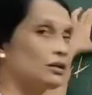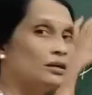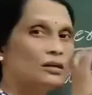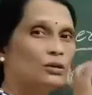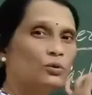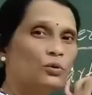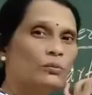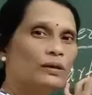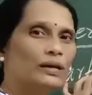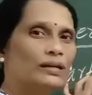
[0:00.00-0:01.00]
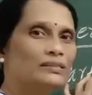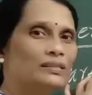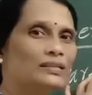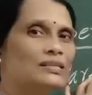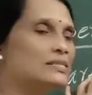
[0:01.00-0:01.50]
numerator
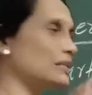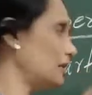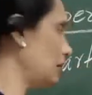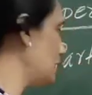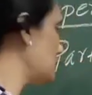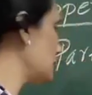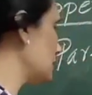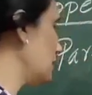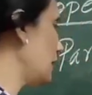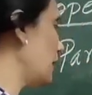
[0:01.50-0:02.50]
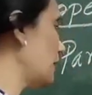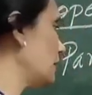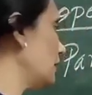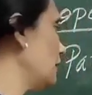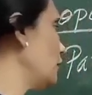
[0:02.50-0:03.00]
is less than the
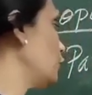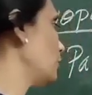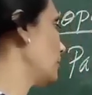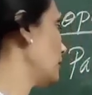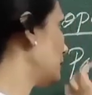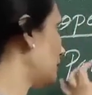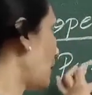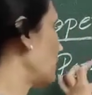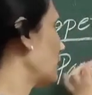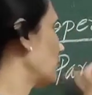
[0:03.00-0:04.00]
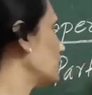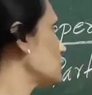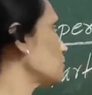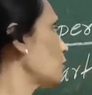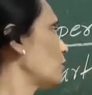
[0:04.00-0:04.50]
denominator, upper number,
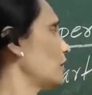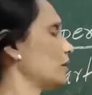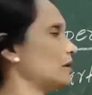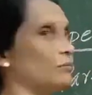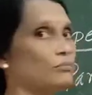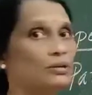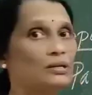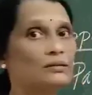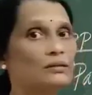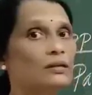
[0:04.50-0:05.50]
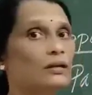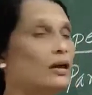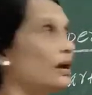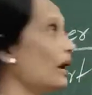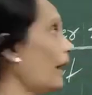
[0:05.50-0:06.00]
smaller number.
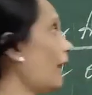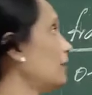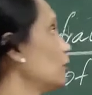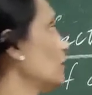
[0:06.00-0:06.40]
And